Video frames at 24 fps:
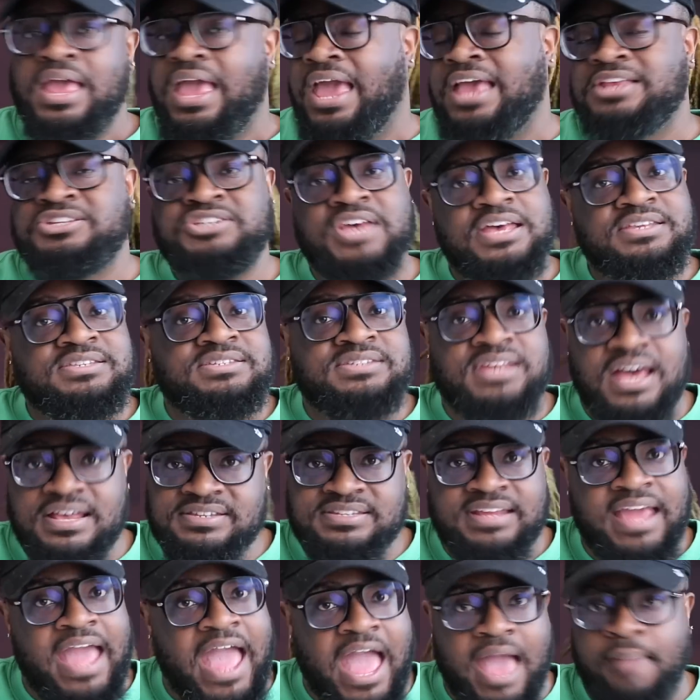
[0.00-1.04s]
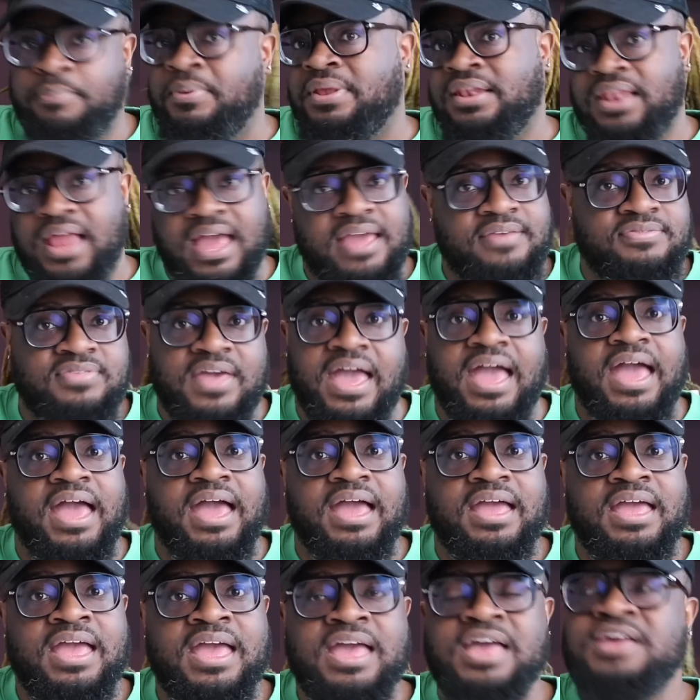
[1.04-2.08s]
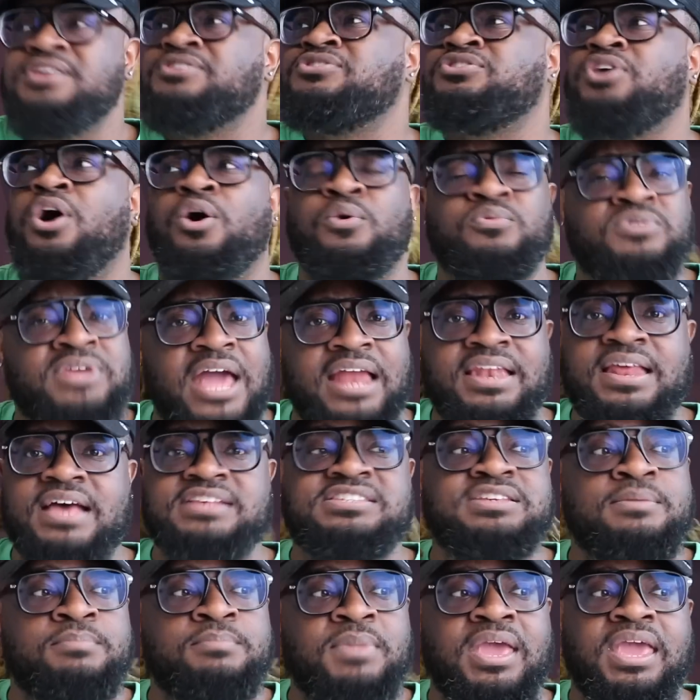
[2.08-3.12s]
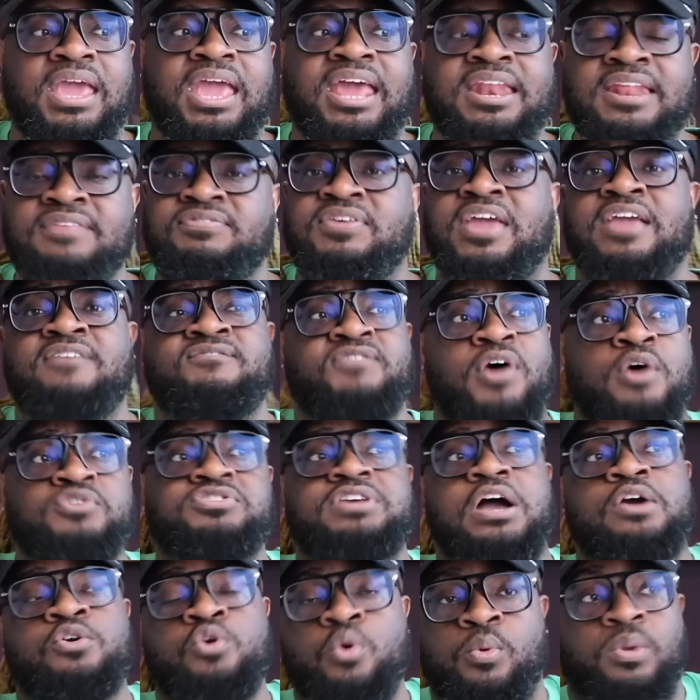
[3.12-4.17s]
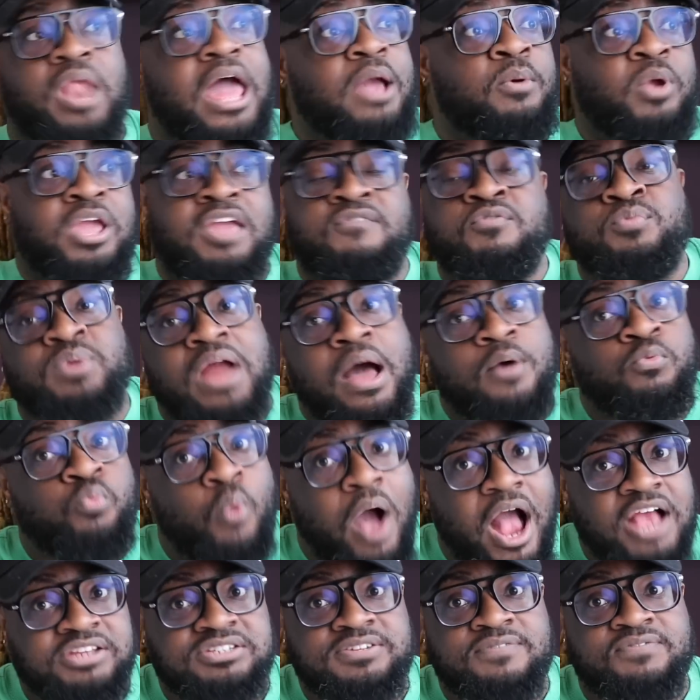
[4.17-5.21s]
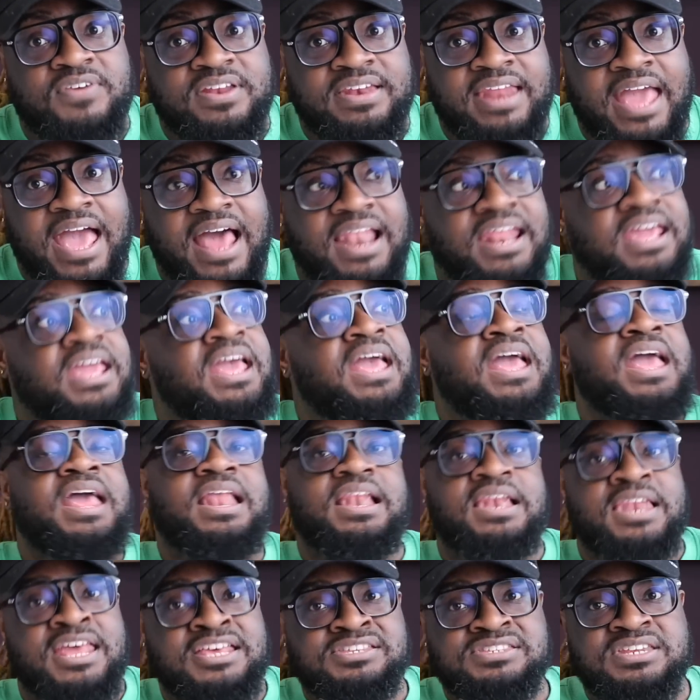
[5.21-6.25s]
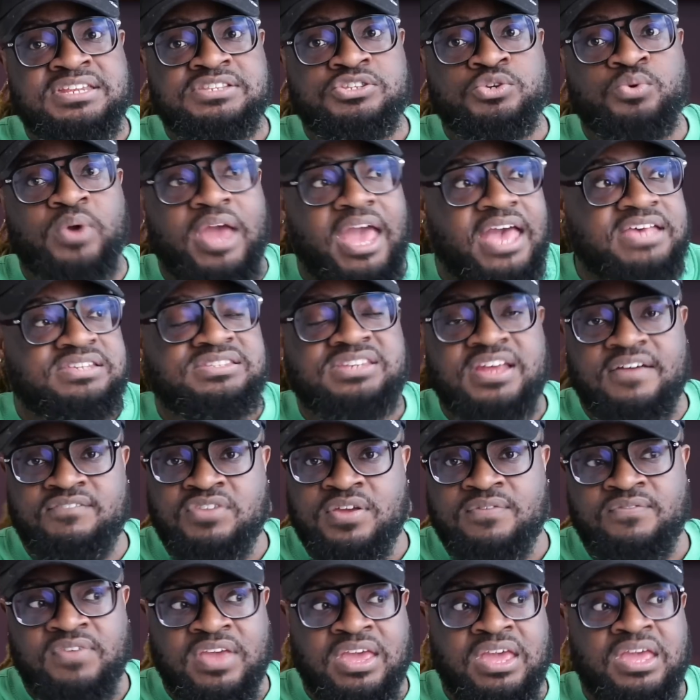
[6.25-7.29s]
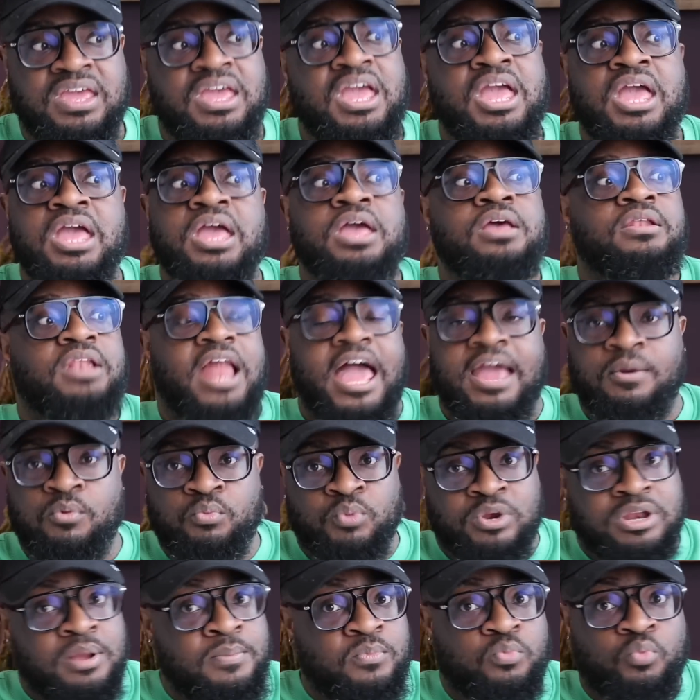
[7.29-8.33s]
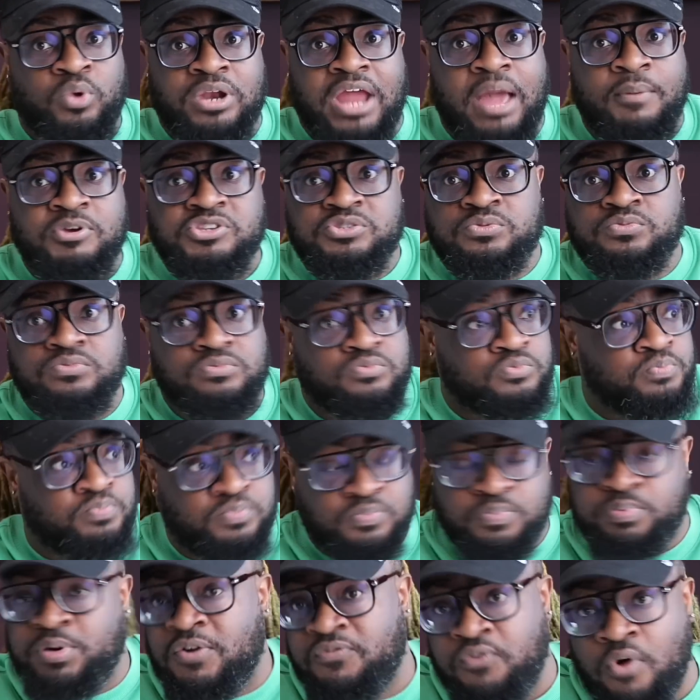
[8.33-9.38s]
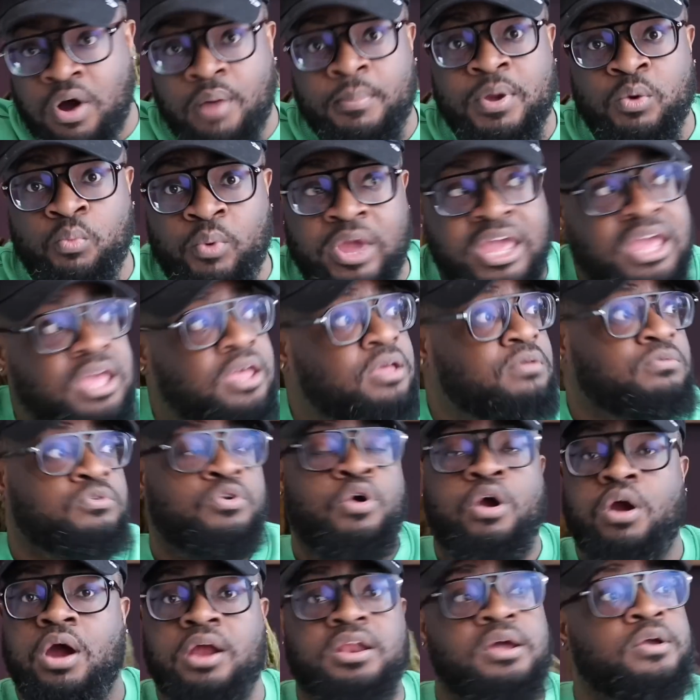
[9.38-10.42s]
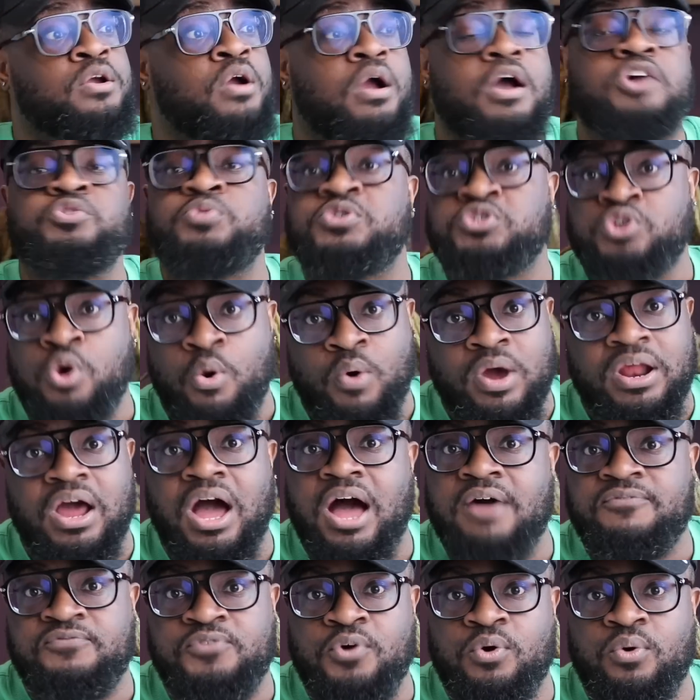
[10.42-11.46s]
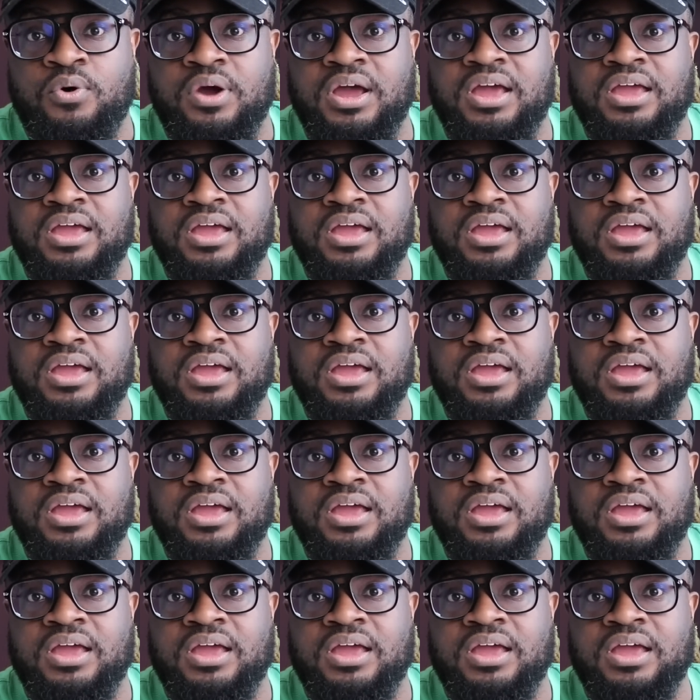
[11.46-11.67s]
It just doesn't happen like that. So that doesn't mean anything. Folks are going, like, even when I watched the finale, listening to SWV, like, when they was performing Weak, girl, the girls was going up for